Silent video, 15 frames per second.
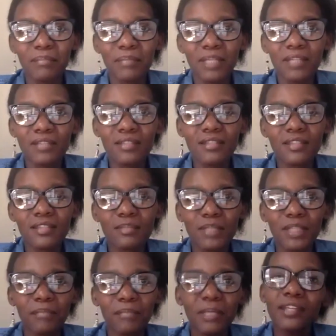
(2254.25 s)
It
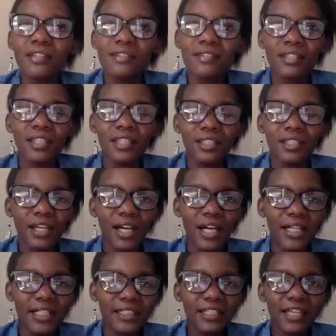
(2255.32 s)
has been amazing.
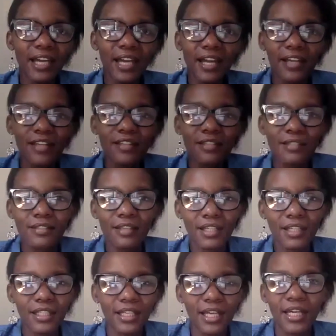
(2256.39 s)
And
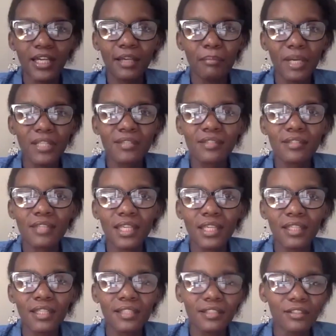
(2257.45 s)
guys, I must
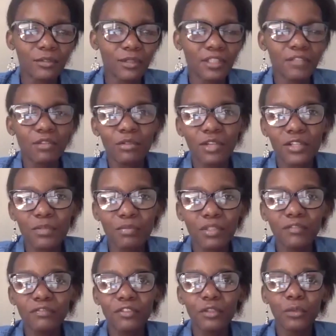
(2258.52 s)
say that anyone who
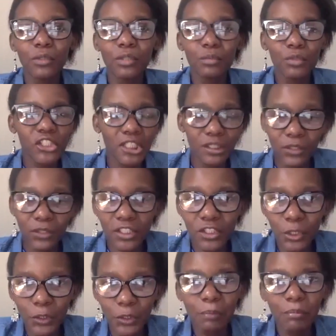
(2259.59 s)
has been viewing, we shall look
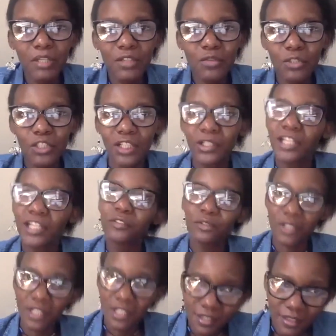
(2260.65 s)
at your comments, we shall
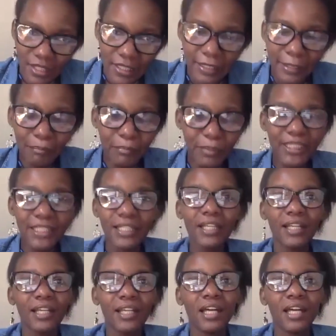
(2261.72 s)
address them.